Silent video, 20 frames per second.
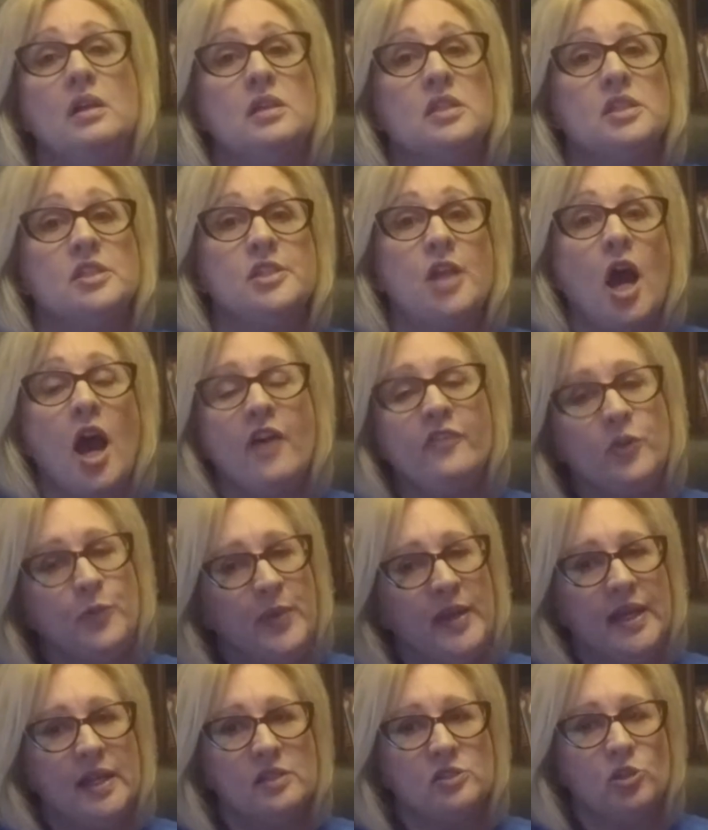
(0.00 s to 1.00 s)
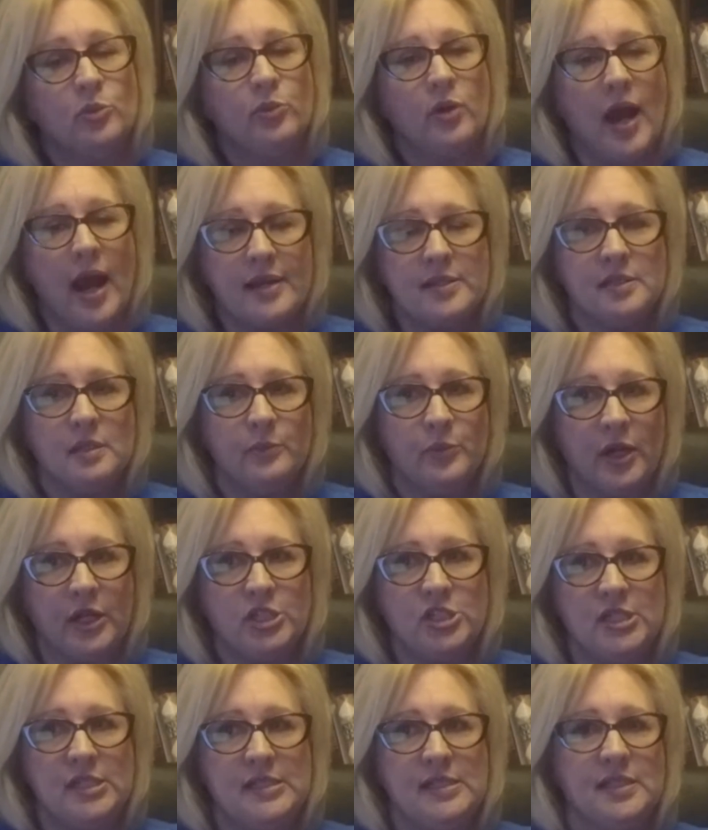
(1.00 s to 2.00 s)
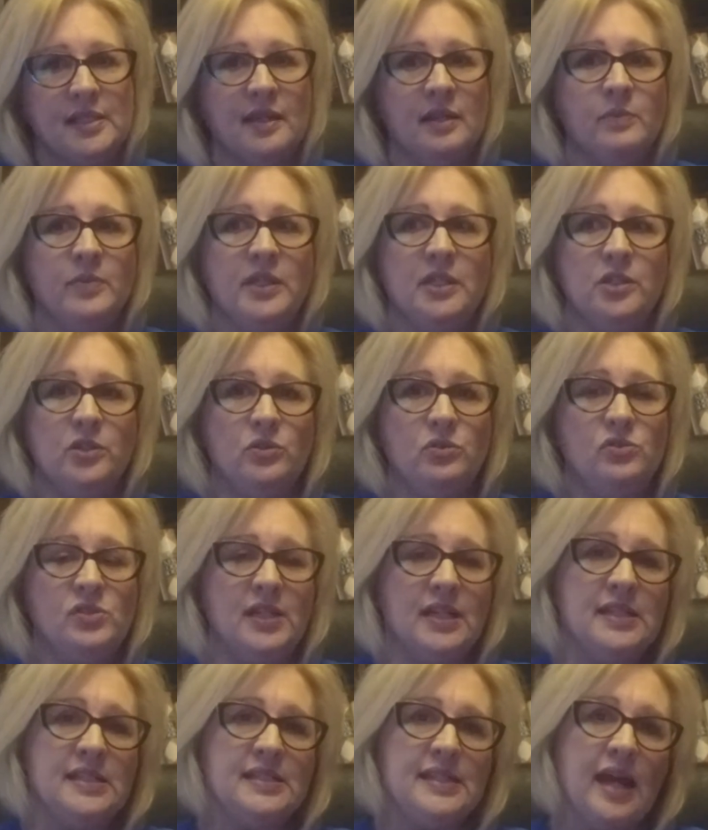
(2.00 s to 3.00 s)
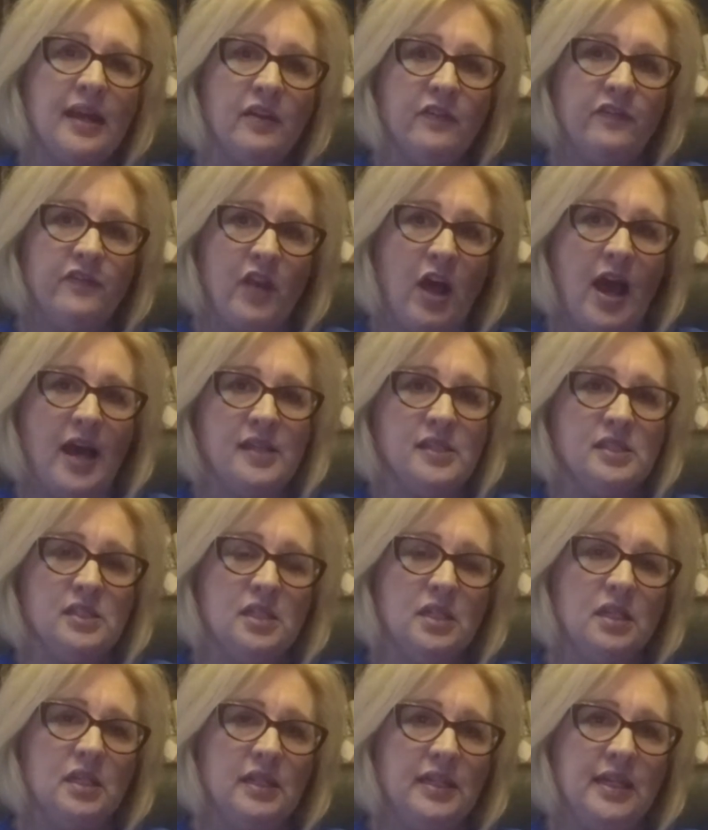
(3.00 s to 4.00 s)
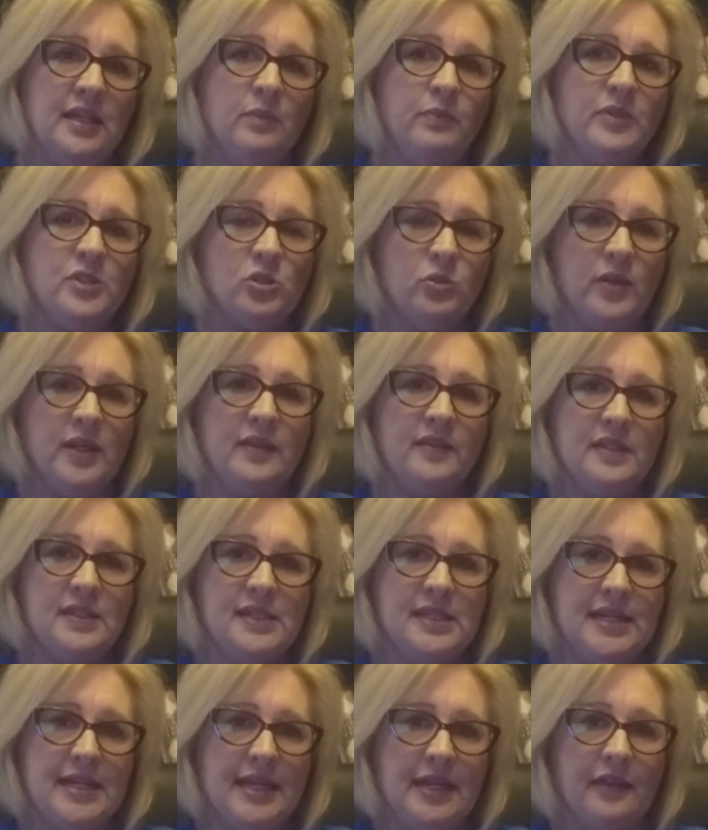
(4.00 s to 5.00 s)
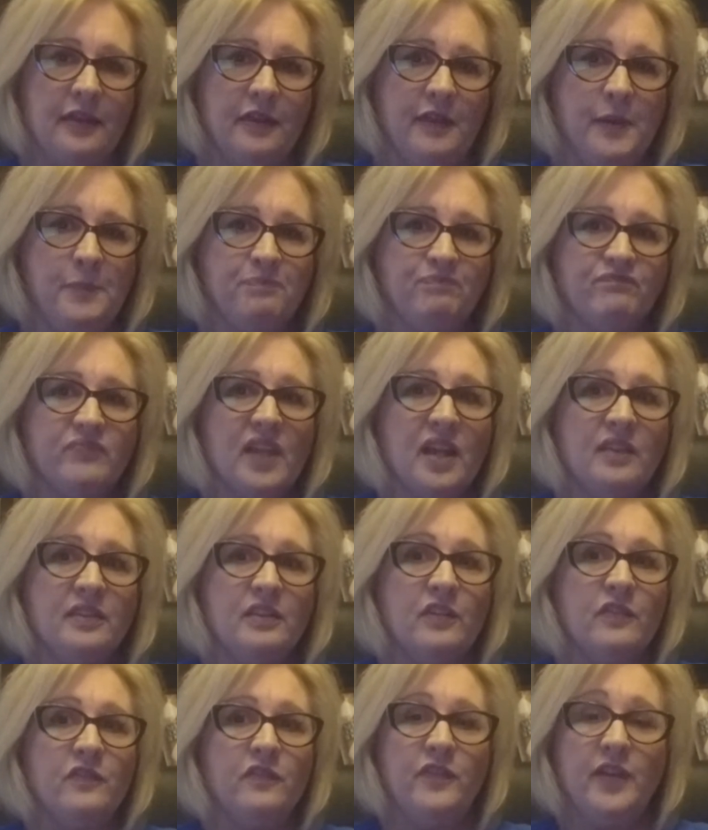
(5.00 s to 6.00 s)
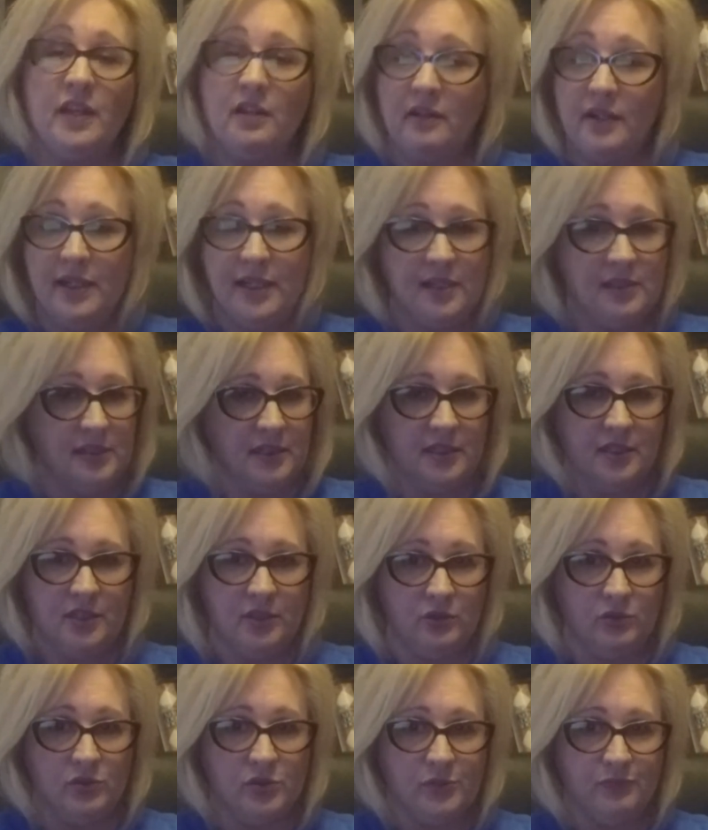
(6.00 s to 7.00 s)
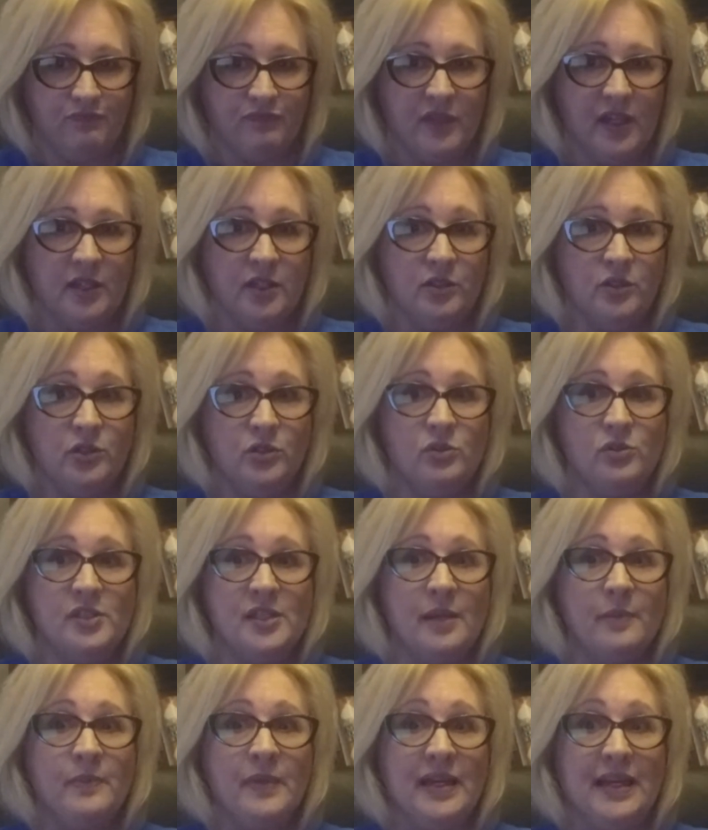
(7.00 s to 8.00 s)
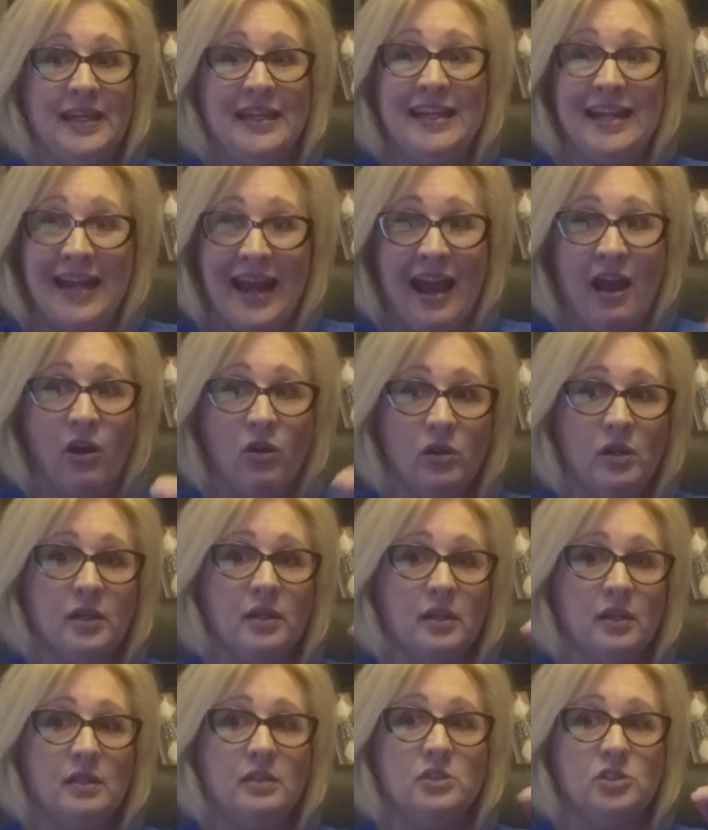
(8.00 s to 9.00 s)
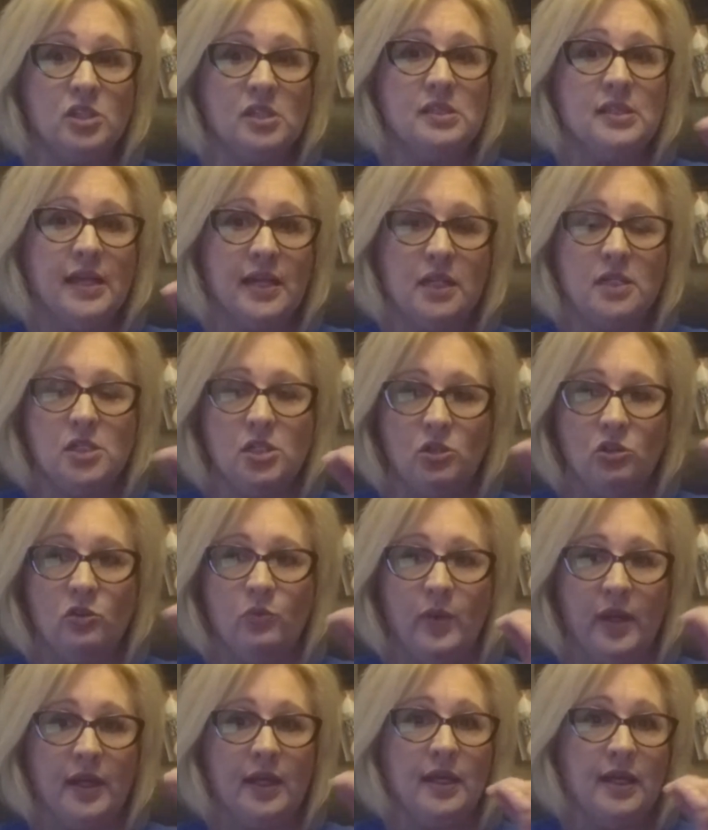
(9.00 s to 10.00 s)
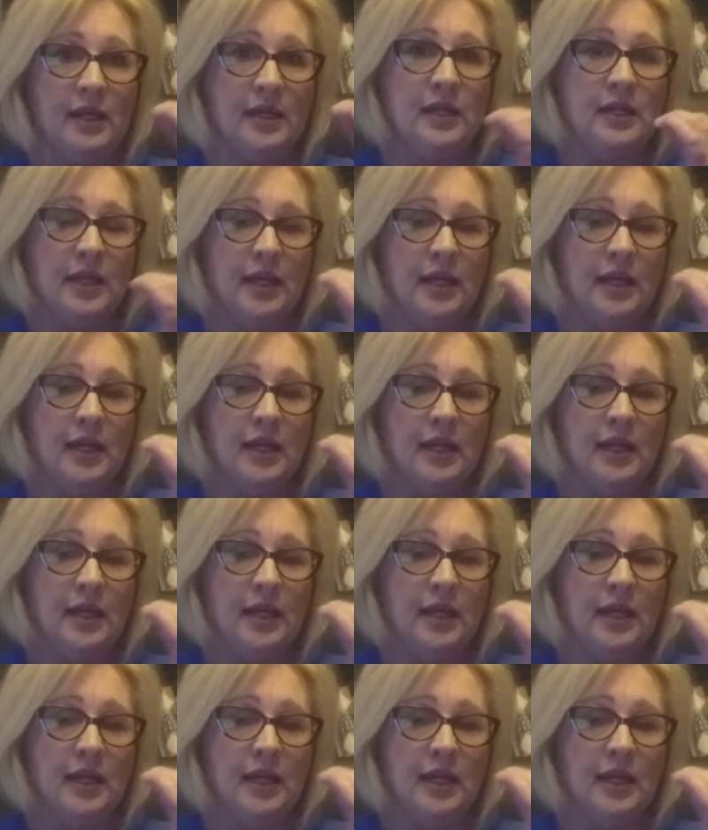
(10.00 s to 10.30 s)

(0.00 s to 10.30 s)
Soft picks or proxa brushes can be used instead of floss to clean between the teeth. They're very easy to use, and you use them in and out just like a toothpick in an